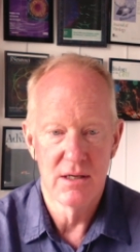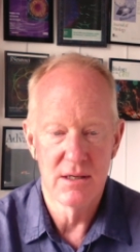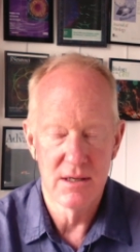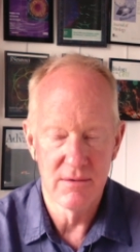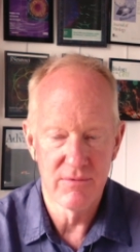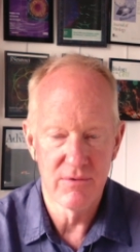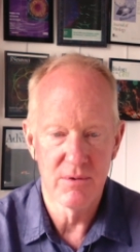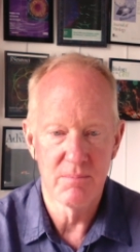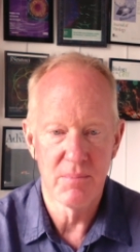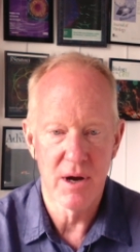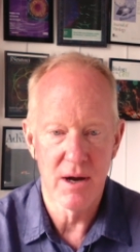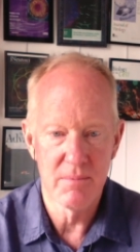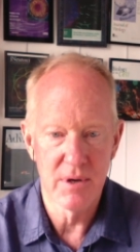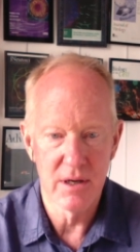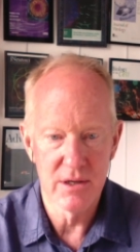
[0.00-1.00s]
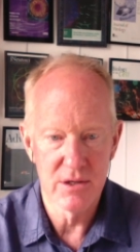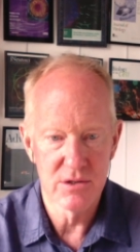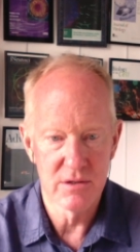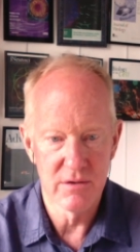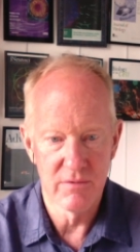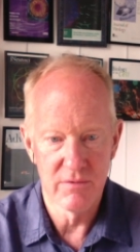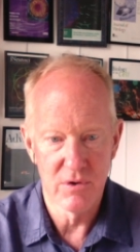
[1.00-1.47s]
different
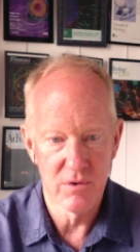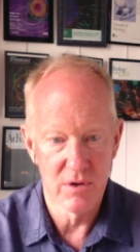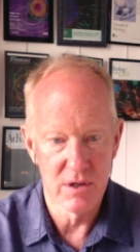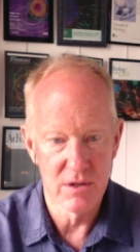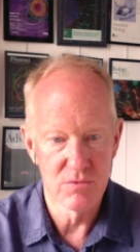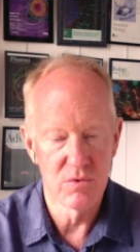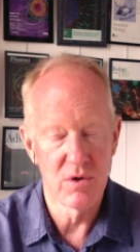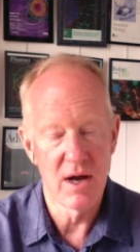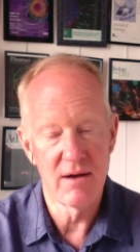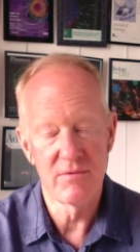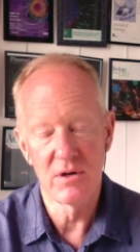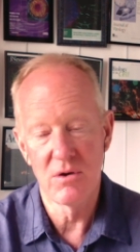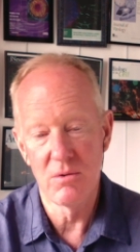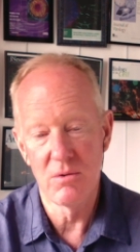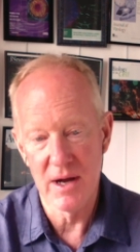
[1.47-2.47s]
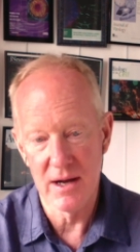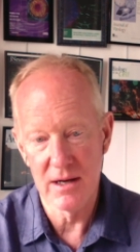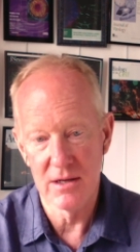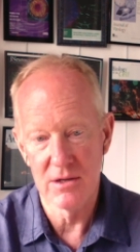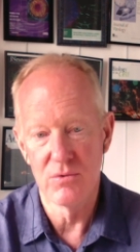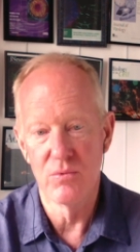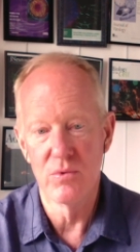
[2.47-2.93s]
populations of neurons. We'll have to go
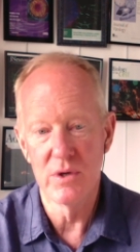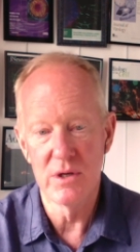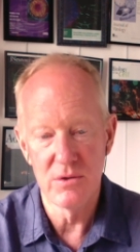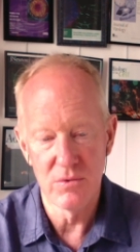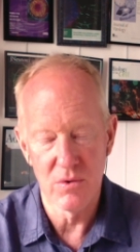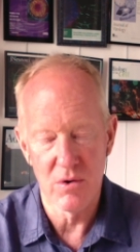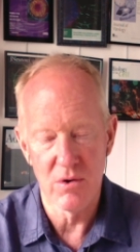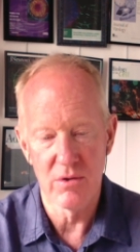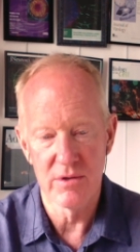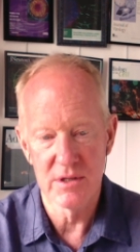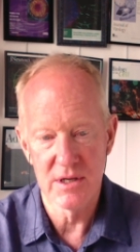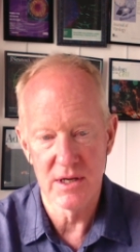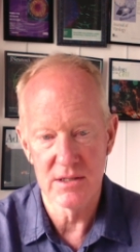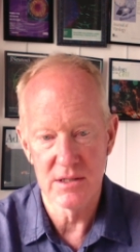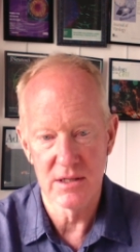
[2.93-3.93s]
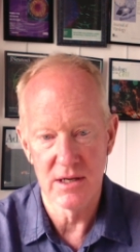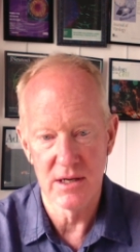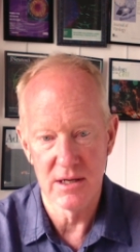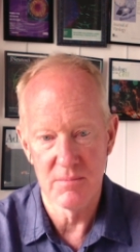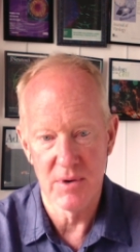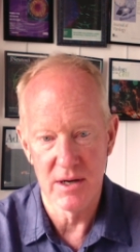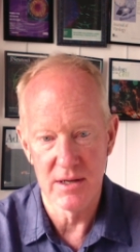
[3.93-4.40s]
back and redo all the tests
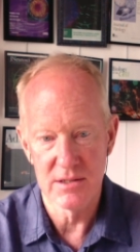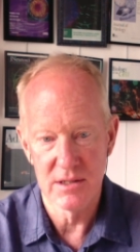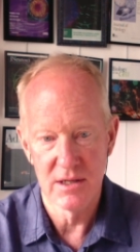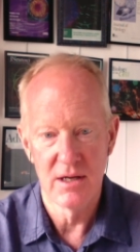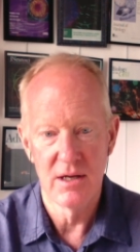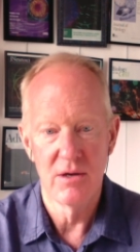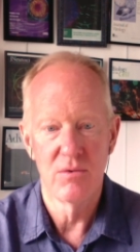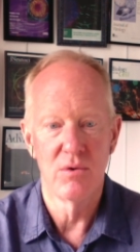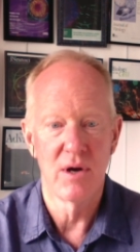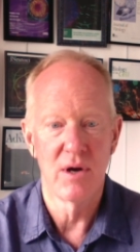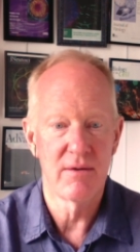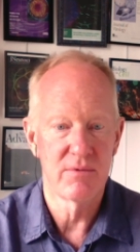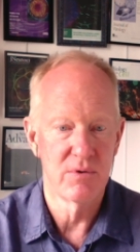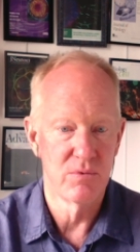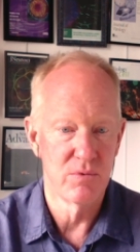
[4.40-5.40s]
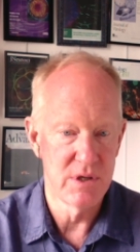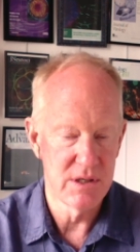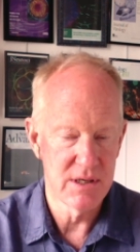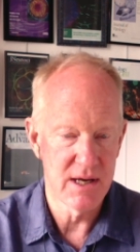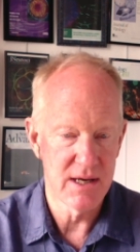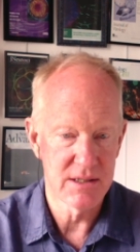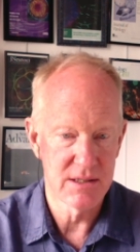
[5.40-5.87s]
again in mice. We'll have to
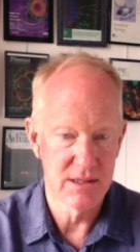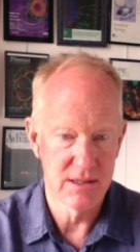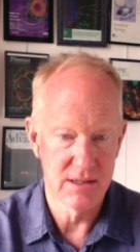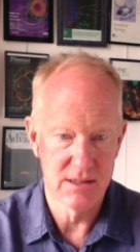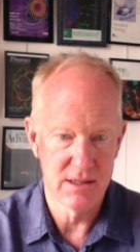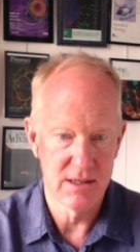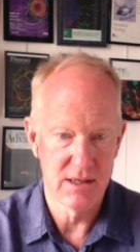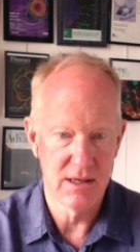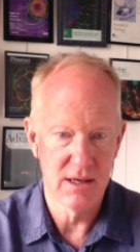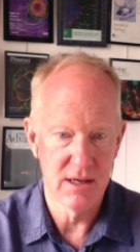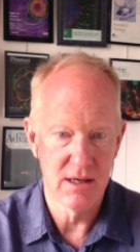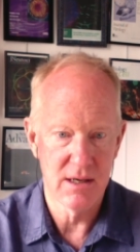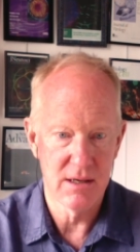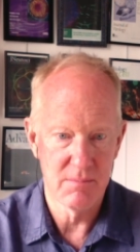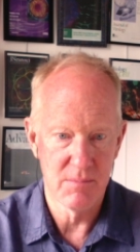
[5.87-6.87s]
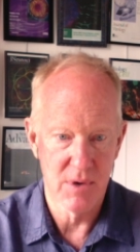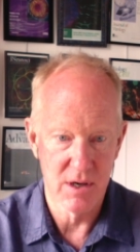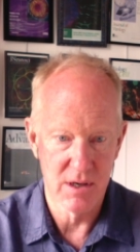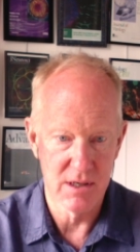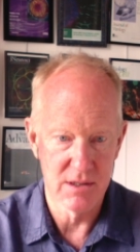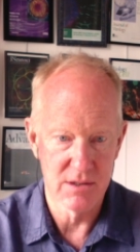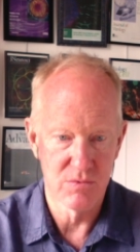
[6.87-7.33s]
retest it in
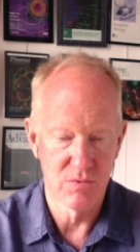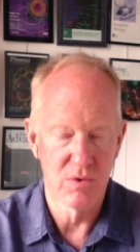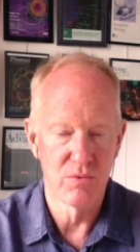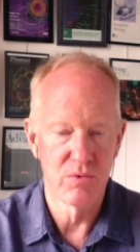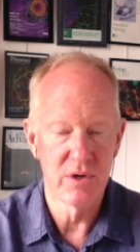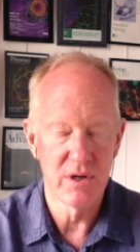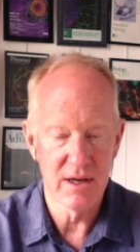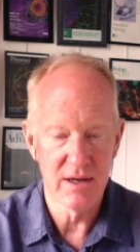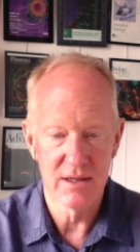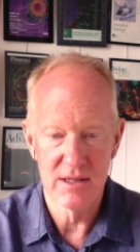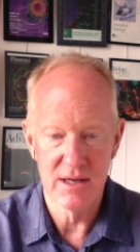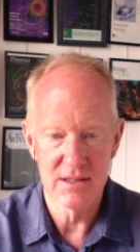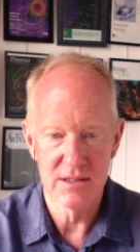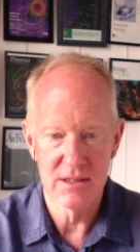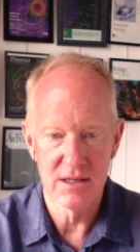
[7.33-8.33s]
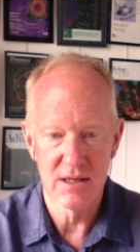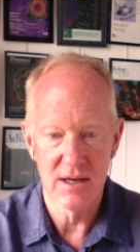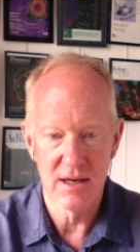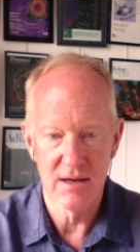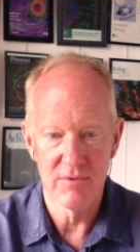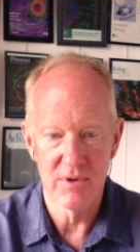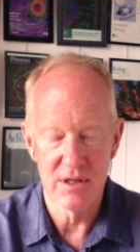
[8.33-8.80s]
monkeys. We'll retest it
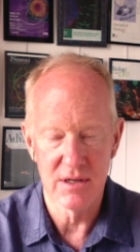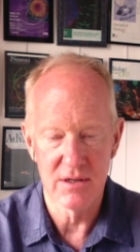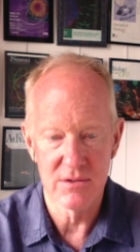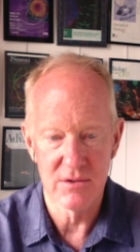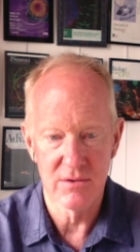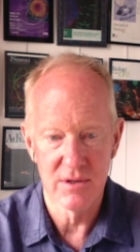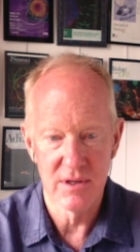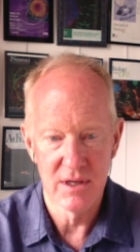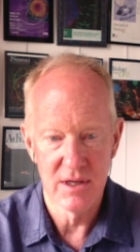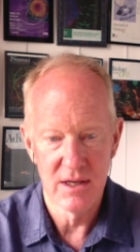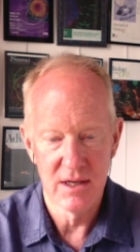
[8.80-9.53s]
in everything. So